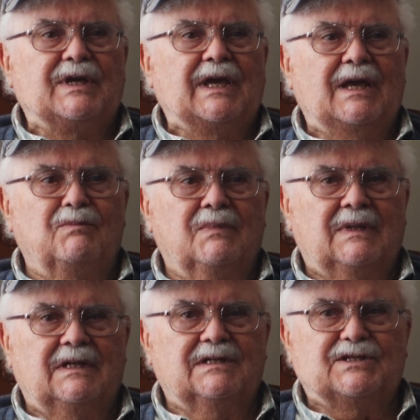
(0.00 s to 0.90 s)

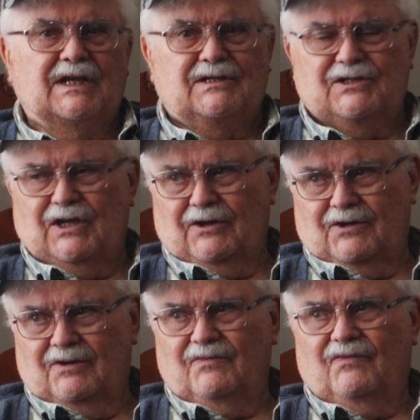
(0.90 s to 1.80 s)
became a state
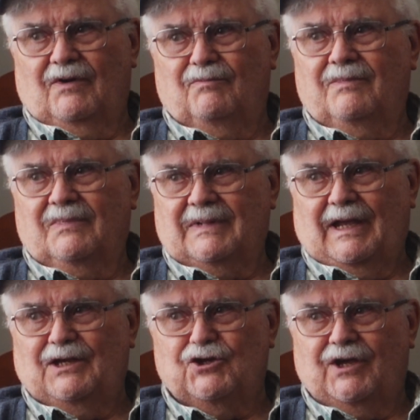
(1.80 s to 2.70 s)
senator from
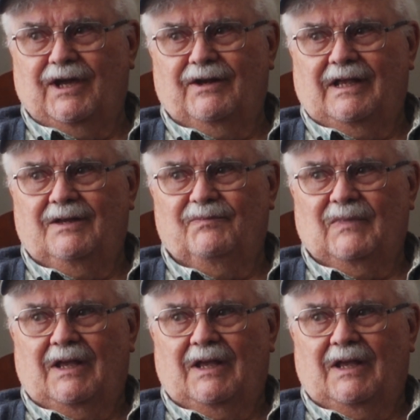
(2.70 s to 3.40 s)
Cassia County